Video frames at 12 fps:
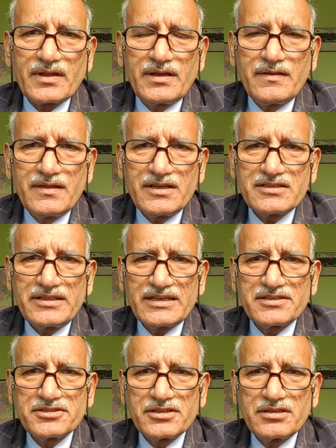In this
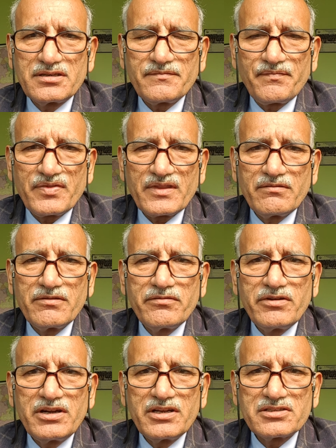lecture we
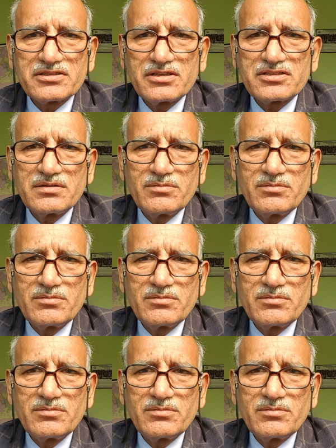will discuss